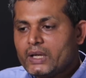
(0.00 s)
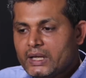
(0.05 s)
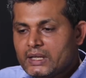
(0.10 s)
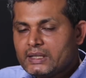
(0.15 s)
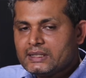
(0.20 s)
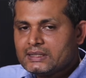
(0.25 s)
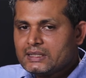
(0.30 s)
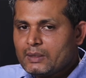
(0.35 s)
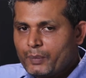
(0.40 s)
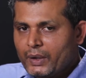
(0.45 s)

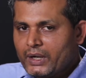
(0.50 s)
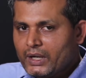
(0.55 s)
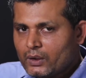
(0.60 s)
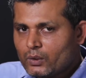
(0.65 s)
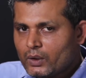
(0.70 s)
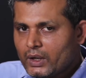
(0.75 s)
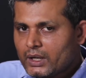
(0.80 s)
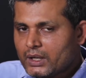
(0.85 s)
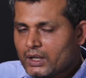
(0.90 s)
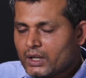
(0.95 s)
This is a
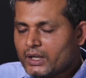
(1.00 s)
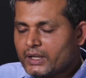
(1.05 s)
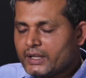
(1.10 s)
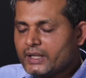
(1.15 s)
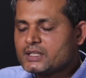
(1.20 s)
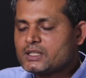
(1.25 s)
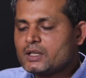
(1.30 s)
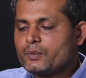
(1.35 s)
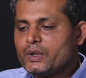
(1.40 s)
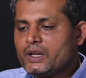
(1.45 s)
particular
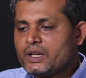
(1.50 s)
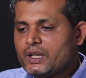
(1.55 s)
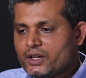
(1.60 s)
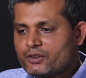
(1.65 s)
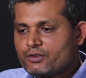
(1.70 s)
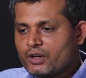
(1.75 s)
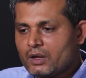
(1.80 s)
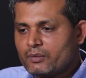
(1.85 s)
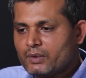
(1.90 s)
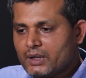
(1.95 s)
context of Indian
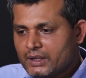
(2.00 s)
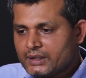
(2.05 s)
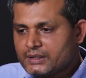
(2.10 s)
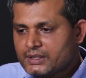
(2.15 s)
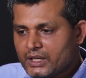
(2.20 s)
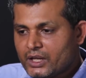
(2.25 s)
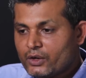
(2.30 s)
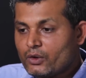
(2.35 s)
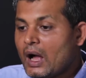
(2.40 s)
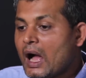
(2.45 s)
tribal
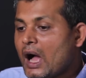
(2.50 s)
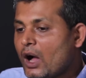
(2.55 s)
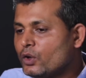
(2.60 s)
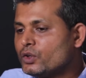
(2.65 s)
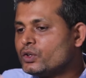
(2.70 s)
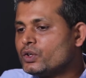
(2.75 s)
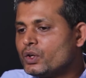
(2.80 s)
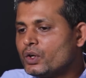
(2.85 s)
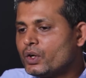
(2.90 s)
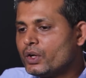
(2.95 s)
scenario, how
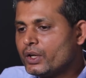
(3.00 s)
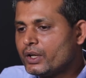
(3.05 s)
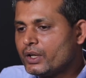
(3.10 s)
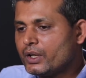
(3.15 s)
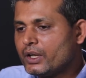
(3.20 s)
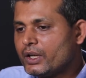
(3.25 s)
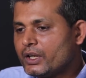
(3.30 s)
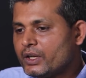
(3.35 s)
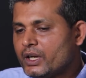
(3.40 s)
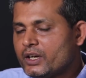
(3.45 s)
the
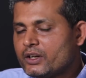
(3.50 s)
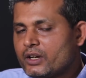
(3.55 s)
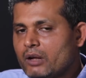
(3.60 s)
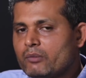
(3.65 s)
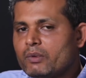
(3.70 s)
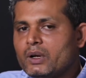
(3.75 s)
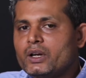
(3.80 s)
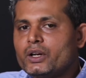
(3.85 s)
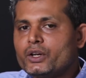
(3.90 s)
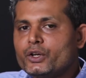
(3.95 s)
Indian
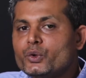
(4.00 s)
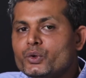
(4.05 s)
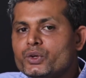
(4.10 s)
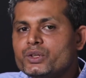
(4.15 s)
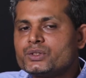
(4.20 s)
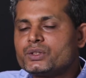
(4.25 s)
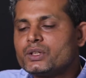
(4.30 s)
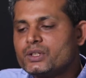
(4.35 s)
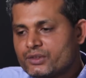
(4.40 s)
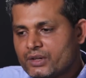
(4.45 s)
tribal
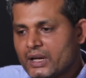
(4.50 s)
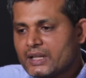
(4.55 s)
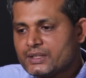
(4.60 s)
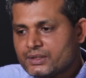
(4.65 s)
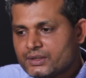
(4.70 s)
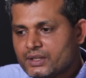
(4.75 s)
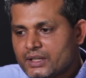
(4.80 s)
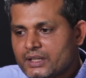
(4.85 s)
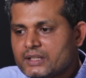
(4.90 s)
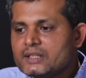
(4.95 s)
nutrition
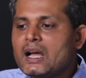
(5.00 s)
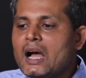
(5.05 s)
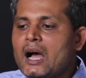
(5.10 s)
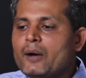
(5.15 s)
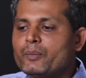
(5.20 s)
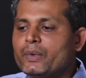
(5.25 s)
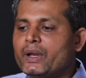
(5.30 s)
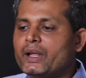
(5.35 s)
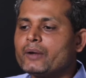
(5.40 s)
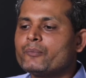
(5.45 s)
transition is
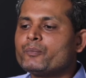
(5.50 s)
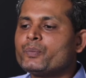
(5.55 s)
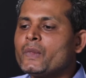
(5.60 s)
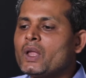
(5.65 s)
happening.